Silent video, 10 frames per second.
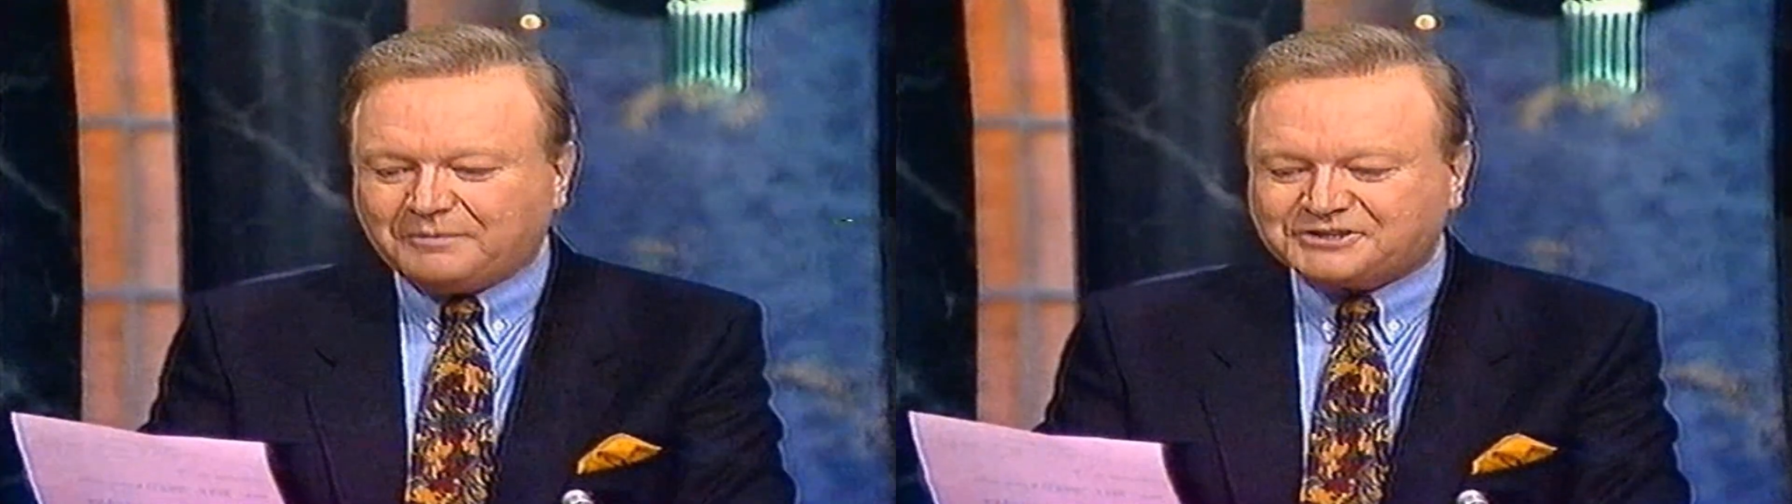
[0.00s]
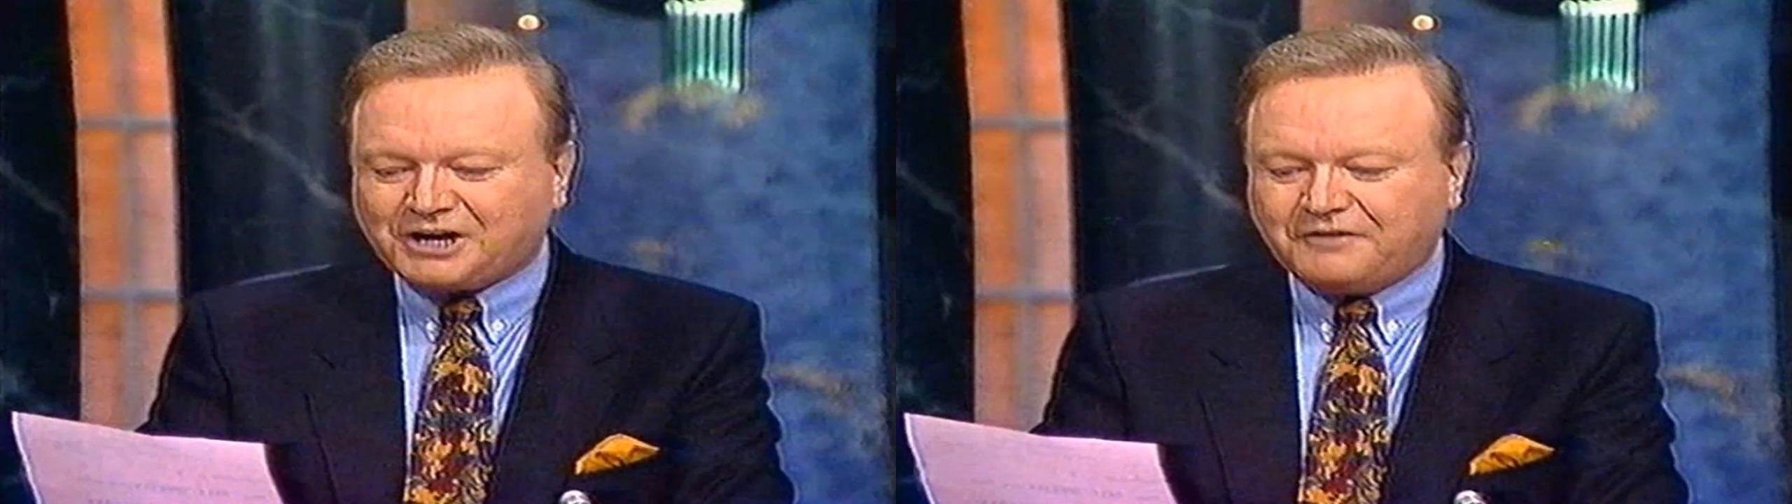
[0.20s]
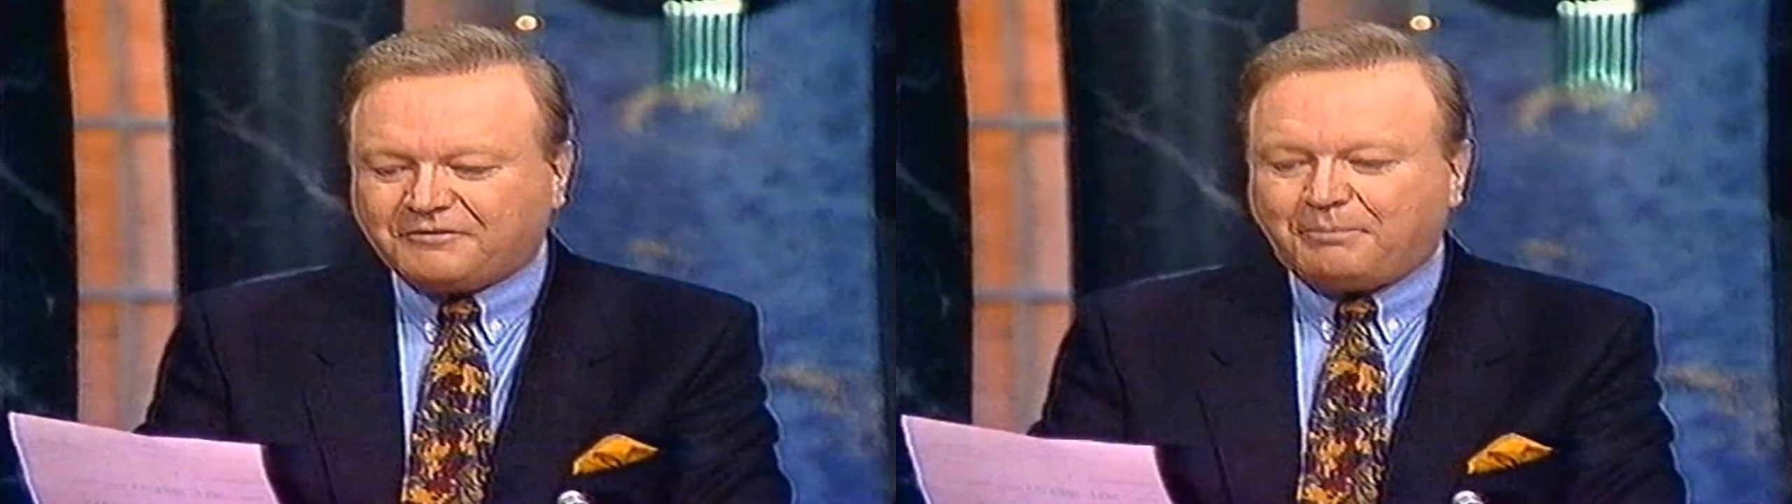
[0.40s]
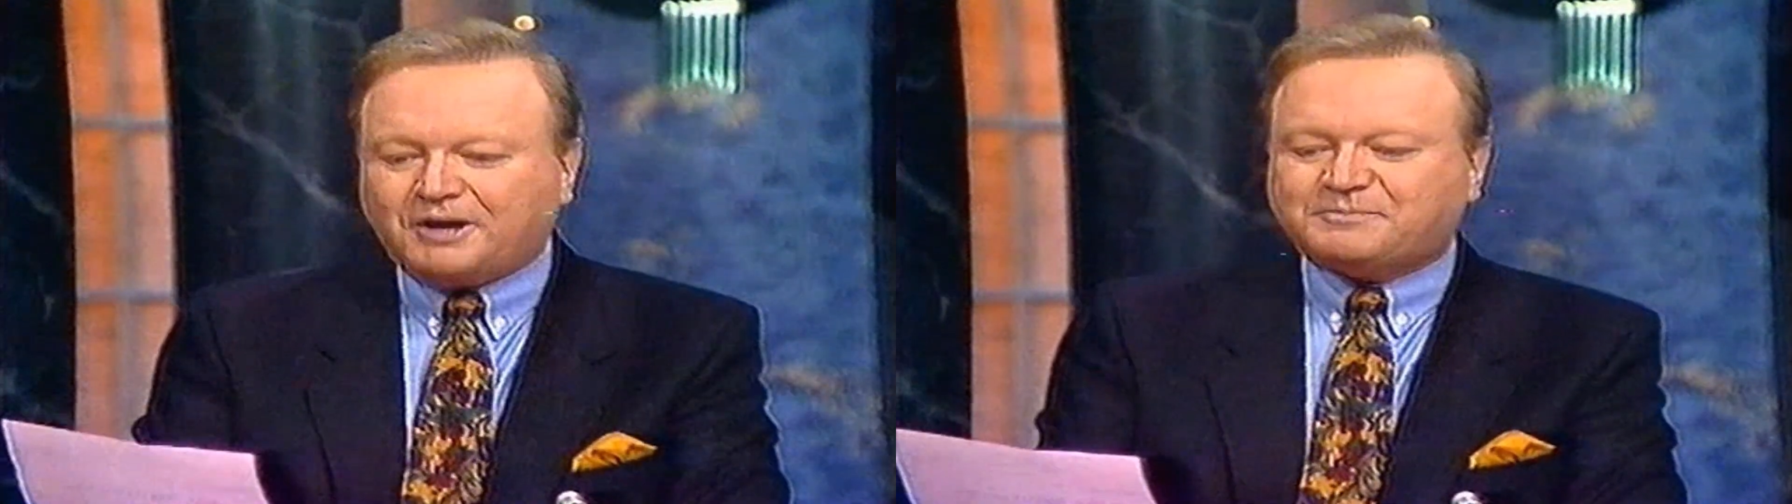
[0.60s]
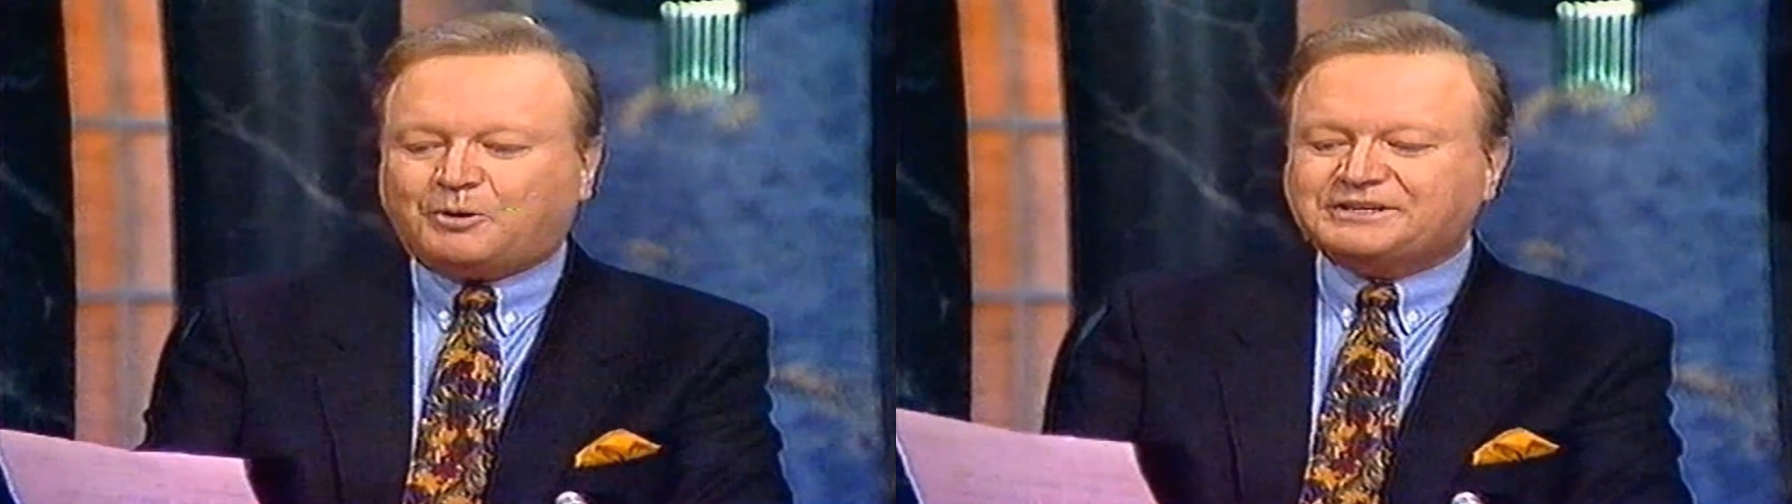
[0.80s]
on the show from
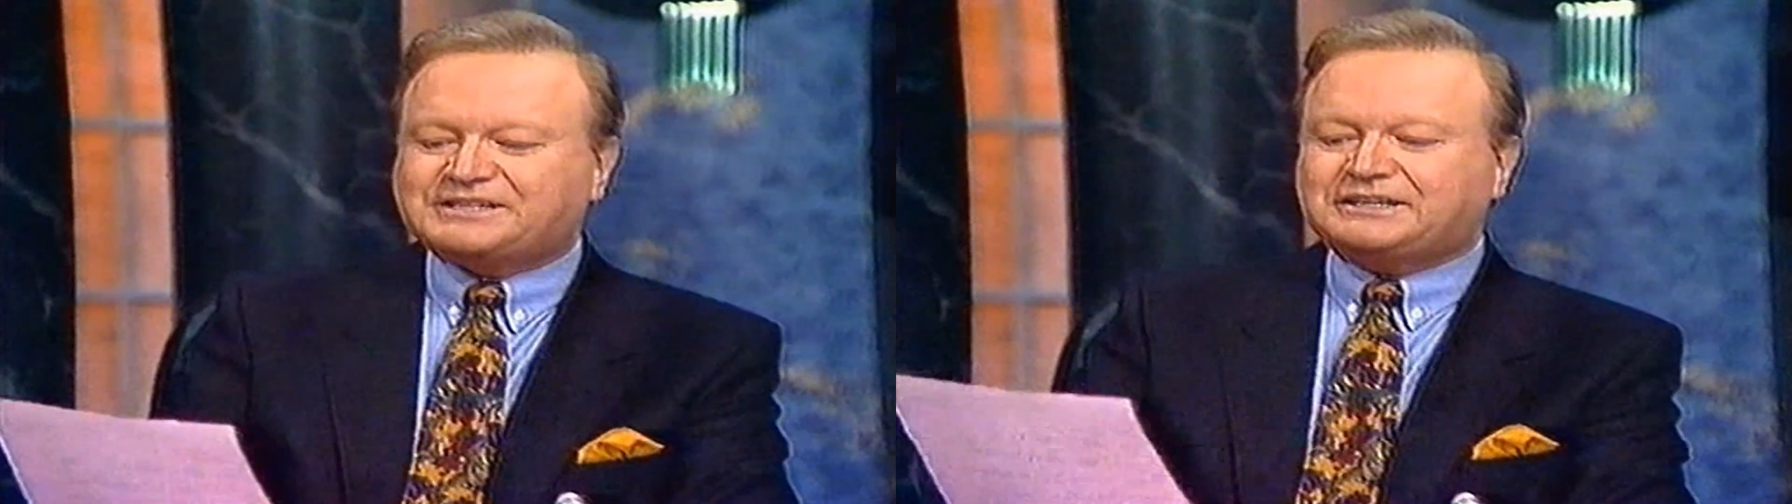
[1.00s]
Potts Point,